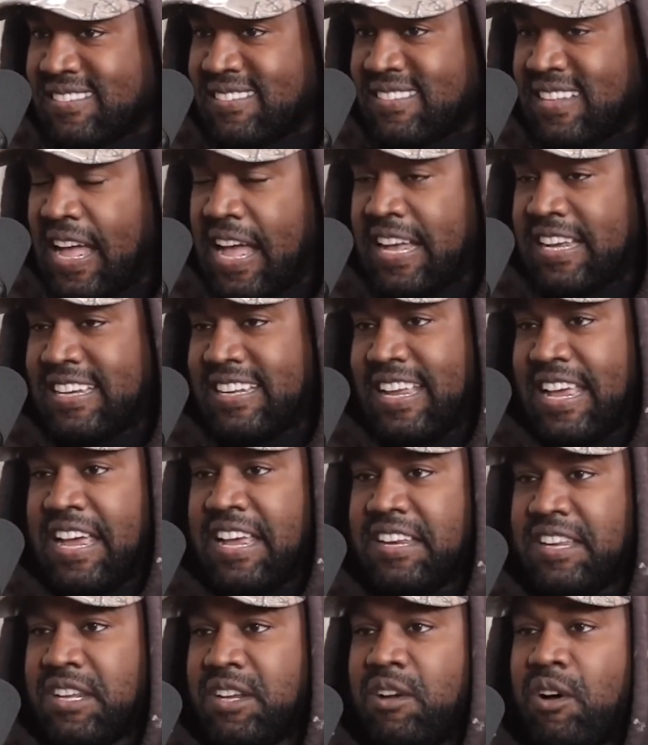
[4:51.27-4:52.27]
I could
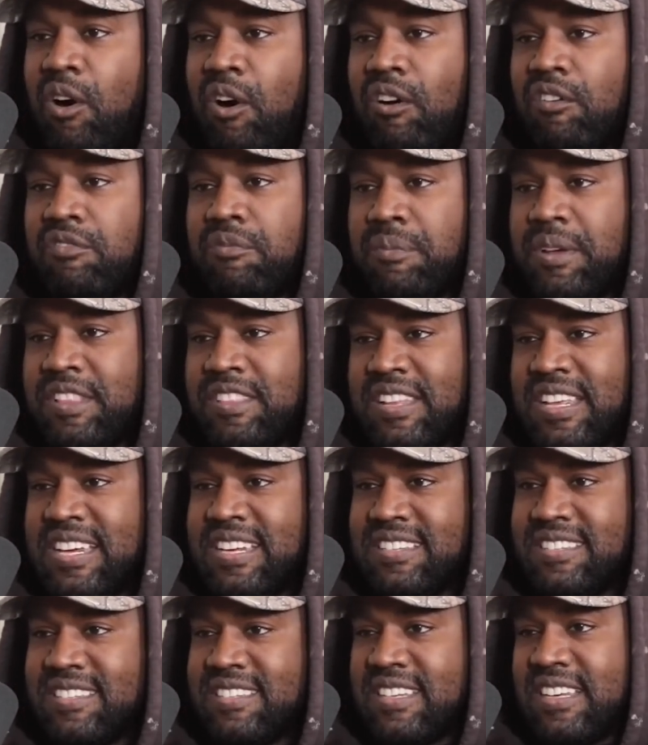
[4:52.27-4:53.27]
Andy Kaufman
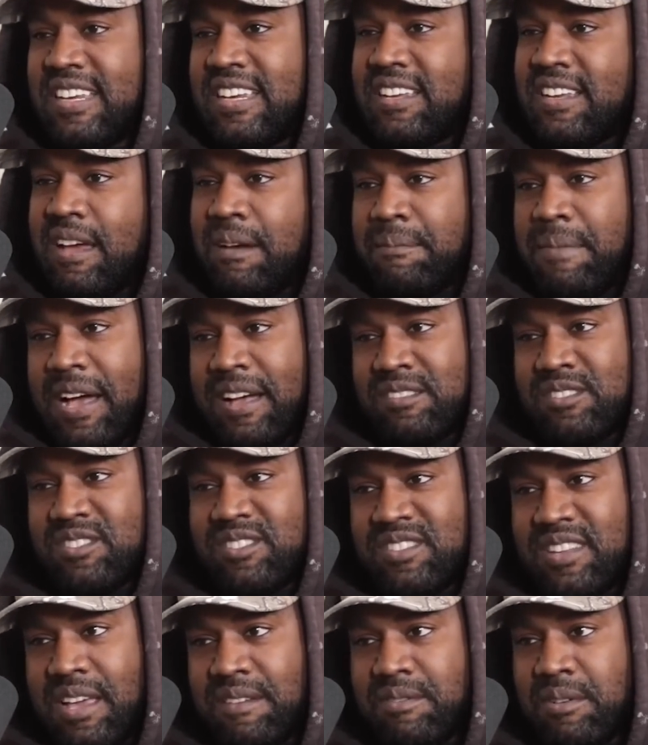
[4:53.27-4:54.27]
this about
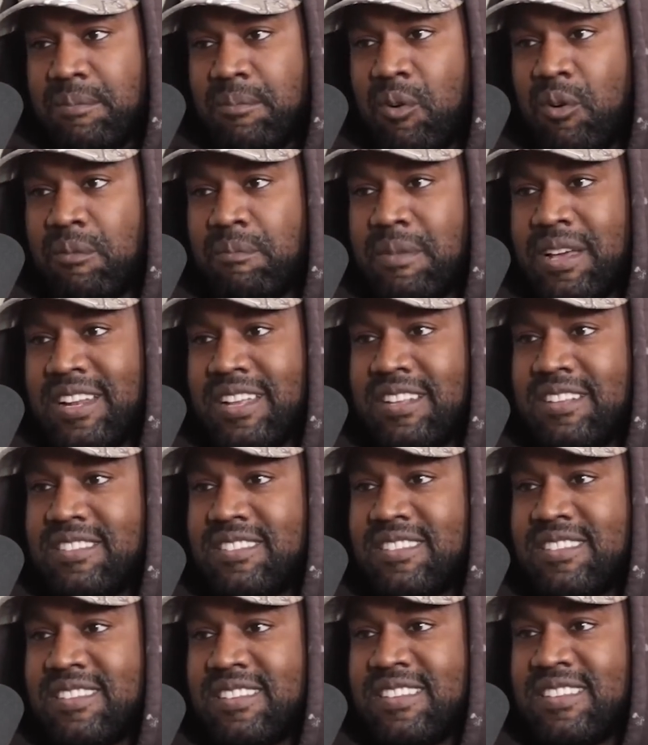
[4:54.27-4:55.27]
7 more
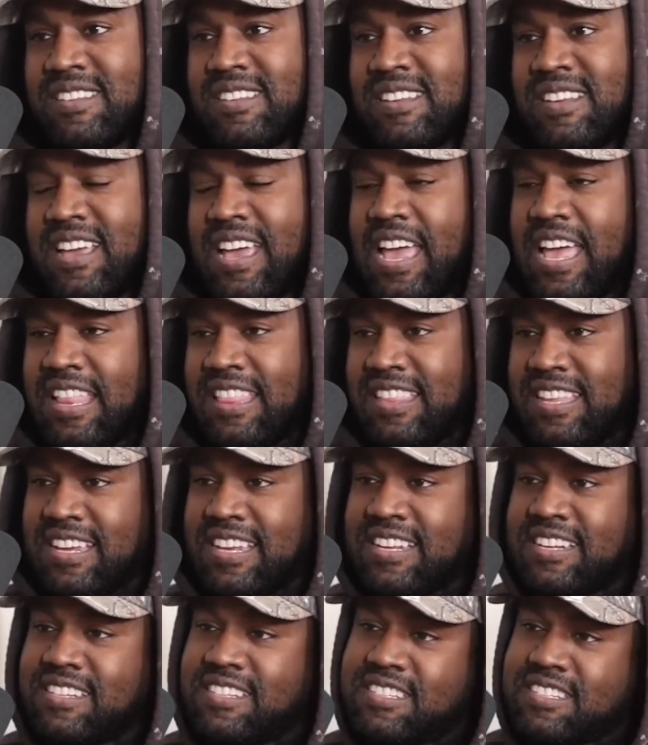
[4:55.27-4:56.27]
minutes and
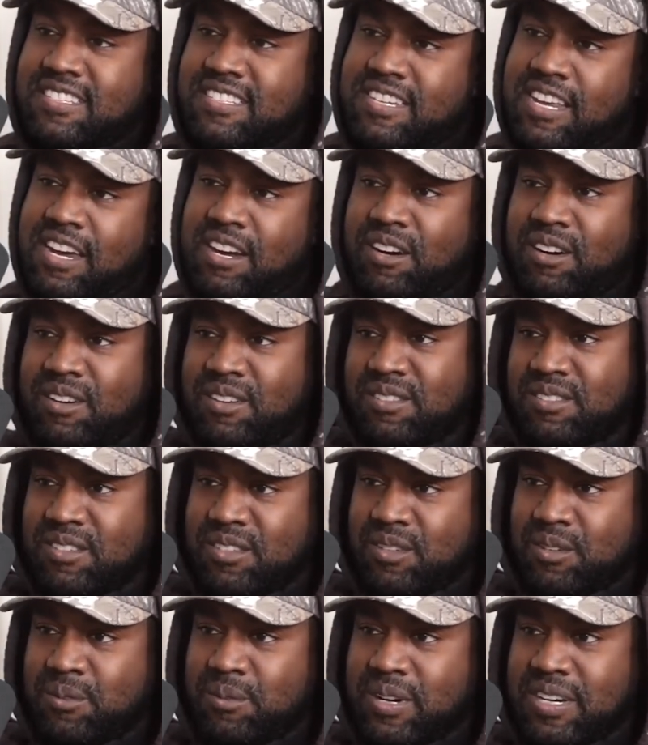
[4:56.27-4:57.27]
then tell
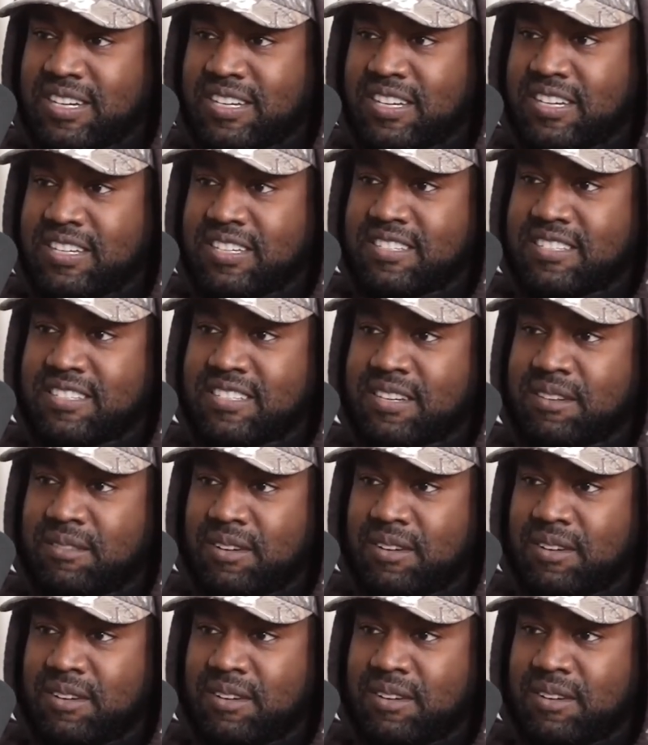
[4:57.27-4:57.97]
you what it is?